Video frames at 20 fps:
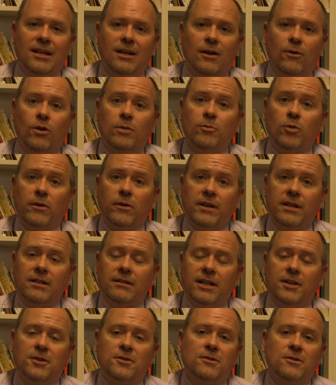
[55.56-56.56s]
One more thing
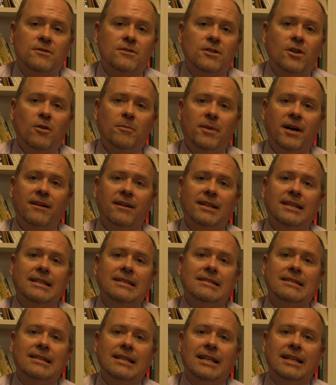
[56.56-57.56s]
to let your students know about
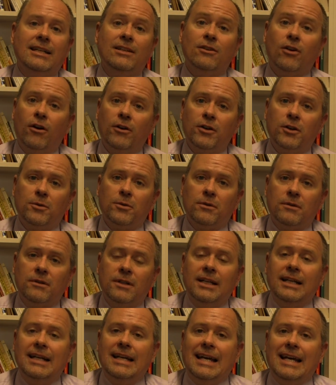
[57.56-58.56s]
is the
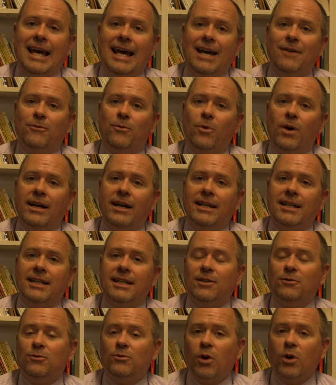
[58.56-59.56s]
inaugural FYE
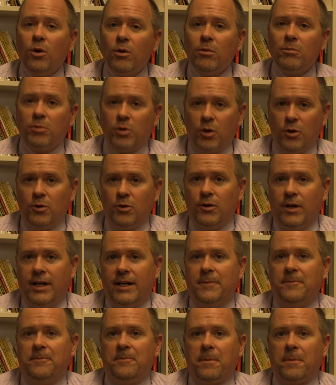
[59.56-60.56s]
in Rome
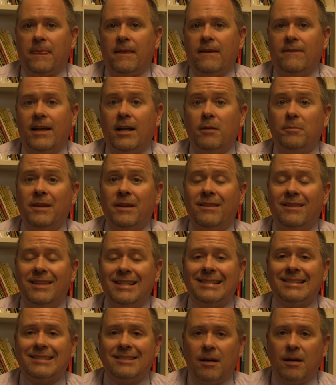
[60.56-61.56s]
program. That'll be
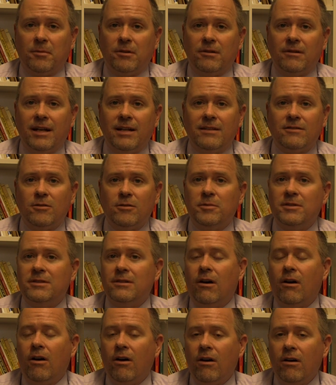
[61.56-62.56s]
this summer, and it's open
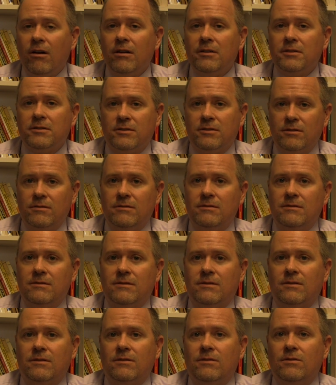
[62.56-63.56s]
to all
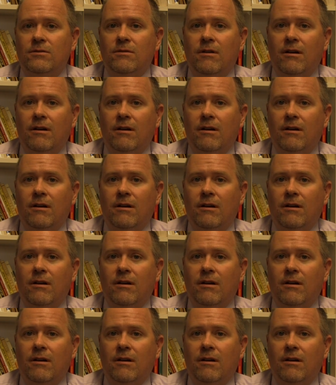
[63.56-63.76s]
students who